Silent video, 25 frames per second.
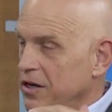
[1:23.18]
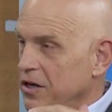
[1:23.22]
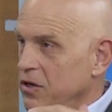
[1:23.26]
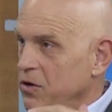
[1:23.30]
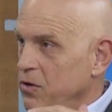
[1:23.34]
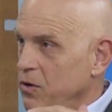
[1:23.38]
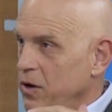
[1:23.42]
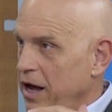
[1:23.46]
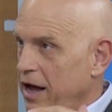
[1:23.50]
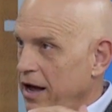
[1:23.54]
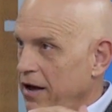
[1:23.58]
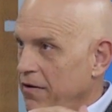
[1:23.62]

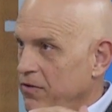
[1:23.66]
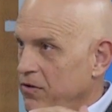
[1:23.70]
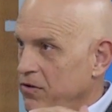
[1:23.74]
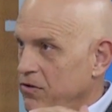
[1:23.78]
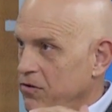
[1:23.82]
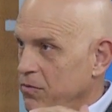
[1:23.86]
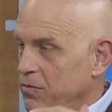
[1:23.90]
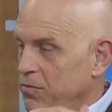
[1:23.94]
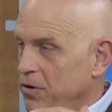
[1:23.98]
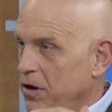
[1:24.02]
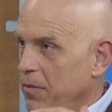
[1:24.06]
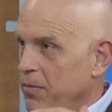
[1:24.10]
You have
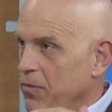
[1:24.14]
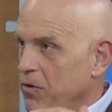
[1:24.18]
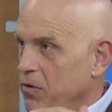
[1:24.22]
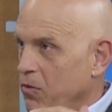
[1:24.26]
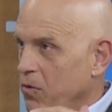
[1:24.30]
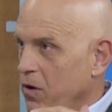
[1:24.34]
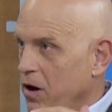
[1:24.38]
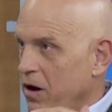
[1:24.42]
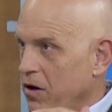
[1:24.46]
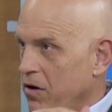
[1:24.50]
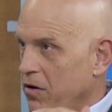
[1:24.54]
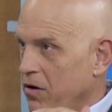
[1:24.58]
to pump the
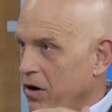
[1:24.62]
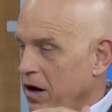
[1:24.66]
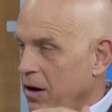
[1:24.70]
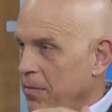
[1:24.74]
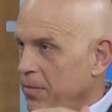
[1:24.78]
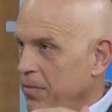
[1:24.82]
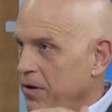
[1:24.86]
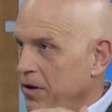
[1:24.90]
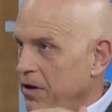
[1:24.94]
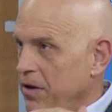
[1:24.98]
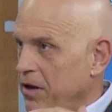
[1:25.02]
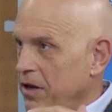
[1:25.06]
water
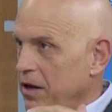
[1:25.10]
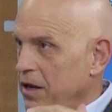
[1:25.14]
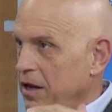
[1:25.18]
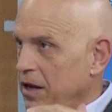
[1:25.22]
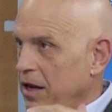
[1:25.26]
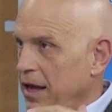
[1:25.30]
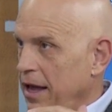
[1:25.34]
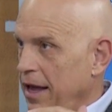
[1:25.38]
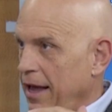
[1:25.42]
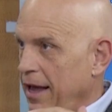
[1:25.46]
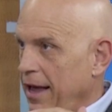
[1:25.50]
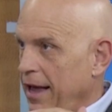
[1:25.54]
up,
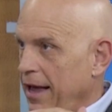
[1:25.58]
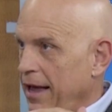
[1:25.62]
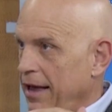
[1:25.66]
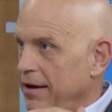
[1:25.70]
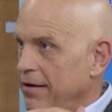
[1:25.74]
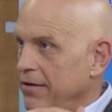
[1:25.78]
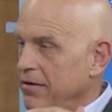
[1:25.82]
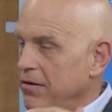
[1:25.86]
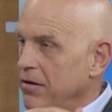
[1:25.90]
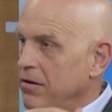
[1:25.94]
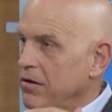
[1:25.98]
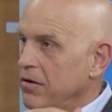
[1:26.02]

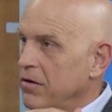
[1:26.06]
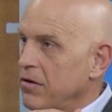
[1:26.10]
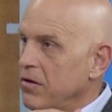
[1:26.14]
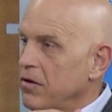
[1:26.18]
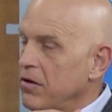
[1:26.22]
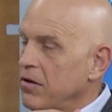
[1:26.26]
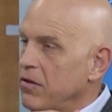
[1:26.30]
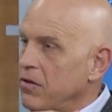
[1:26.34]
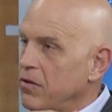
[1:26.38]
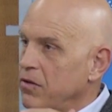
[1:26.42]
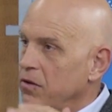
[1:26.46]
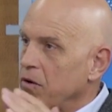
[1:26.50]
and
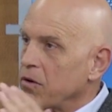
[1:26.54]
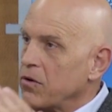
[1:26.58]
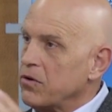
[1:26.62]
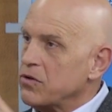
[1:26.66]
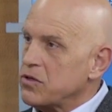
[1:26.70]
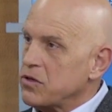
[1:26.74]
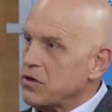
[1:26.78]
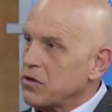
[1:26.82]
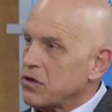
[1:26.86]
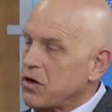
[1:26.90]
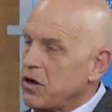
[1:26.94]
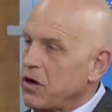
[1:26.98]

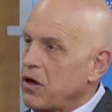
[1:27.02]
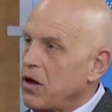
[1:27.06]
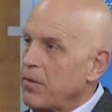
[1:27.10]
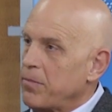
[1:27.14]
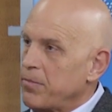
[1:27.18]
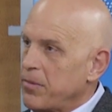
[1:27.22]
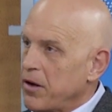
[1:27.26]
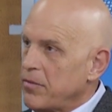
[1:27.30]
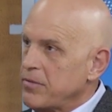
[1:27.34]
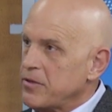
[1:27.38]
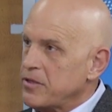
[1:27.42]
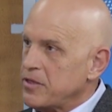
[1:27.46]
those are called
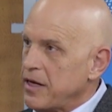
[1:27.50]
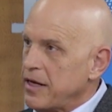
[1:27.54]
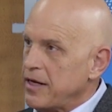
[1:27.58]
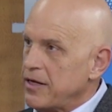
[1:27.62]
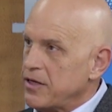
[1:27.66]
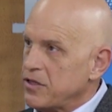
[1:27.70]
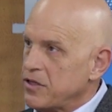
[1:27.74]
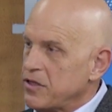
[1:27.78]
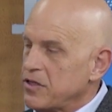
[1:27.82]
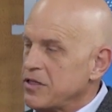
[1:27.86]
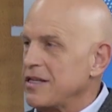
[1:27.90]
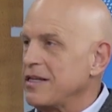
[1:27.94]
pump
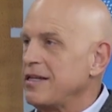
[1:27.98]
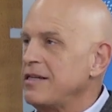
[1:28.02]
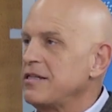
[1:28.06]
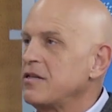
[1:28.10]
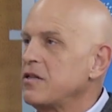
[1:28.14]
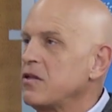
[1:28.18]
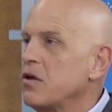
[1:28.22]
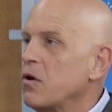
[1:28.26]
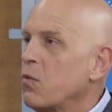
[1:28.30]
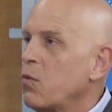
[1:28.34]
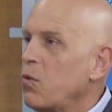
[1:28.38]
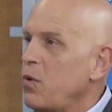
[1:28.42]
stations. These are
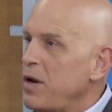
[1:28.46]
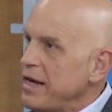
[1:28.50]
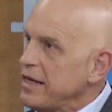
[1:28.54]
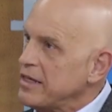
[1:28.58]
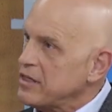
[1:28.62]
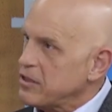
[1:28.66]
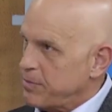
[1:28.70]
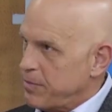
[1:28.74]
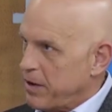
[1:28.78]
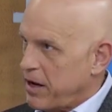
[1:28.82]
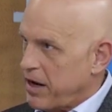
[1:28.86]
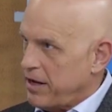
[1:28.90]
the weak
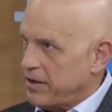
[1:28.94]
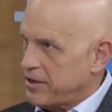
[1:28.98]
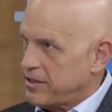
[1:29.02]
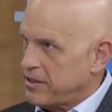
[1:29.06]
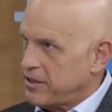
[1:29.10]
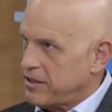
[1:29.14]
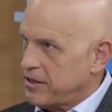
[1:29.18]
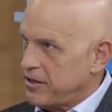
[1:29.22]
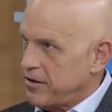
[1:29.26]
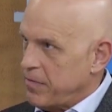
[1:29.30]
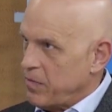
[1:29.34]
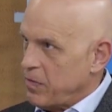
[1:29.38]

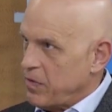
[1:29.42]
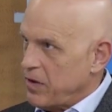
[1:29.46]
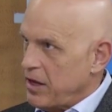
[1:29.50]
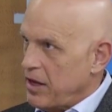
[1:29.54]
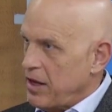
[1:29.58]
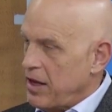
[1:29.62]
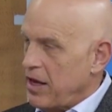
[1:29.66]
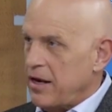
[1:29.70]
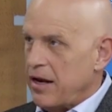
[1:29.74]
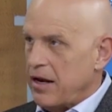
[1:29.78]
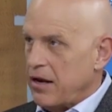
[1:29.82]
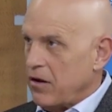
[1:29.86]
spots
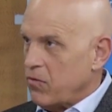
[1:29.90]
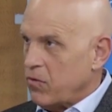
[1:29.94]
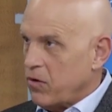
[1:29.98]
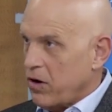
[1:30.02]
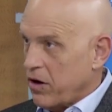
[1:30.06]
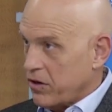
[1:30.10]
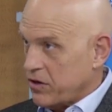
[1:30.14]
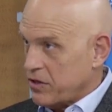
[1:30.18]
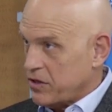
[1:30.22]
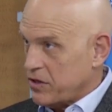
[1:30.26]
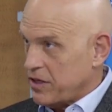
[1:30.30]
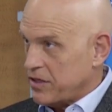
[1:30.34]
in any
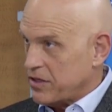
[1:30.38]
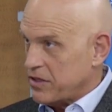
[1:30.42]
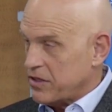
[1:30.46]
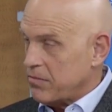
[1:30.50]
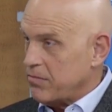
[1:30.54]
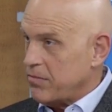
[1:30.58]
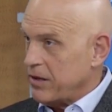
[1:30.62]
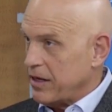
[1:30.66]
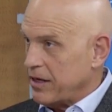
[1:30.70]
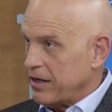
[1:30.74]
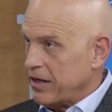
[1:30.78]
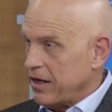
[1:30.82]
water system
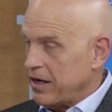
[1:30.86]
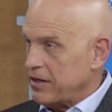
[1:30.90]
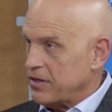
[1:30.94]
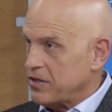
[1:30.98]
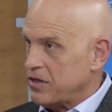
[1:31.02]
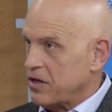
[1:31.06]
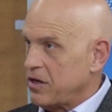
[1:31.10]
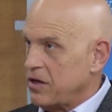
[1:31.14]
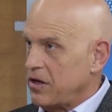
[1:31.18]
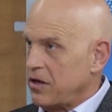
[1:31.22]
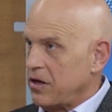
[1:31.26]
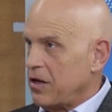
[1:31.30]
because
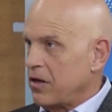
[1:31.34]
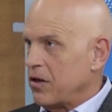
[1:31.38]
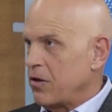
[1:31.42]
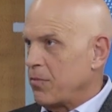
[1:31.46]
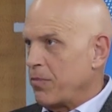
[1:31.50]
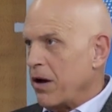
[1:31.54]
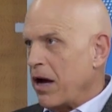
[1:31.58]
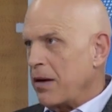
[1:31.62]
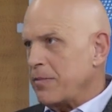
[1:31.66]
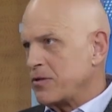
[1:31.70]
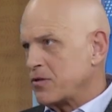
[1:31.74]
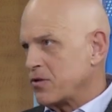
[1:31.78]

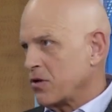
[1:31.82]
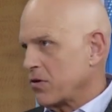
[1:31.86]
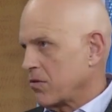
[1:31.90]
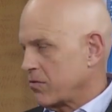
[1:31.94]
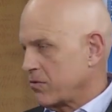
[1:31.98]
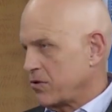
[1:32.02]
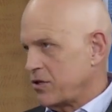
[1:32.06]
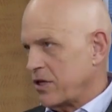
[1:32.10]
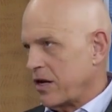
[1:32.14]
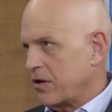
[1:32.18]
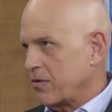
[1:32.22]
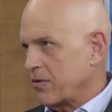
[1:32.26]
pipes
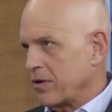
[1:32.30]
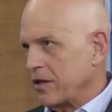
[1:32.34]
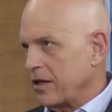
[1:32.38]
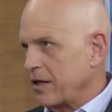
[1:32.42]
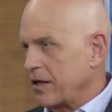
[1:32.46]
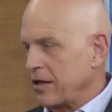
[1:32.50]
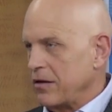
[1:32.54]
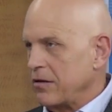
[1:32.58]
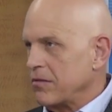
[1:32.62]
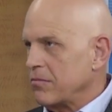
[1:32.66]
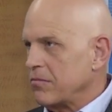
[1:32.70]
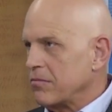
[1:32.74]
don't
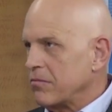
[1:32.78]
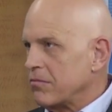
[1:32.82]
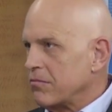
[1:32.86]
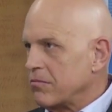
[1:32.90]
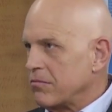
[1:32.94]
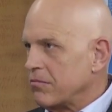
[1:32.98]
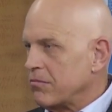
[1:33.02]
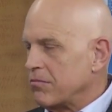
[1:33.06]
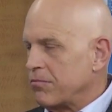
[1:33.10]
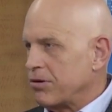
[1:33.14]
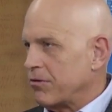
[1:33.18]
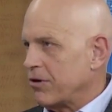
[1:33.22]
generally
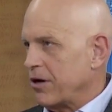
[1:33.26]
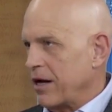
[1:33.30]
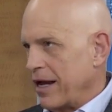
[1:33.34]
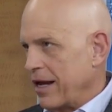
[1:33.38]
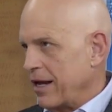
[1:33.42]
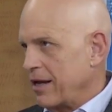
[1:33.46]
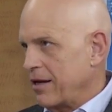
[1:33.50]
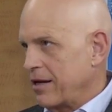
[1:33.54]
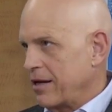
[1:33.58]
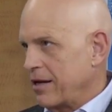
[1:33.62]
break.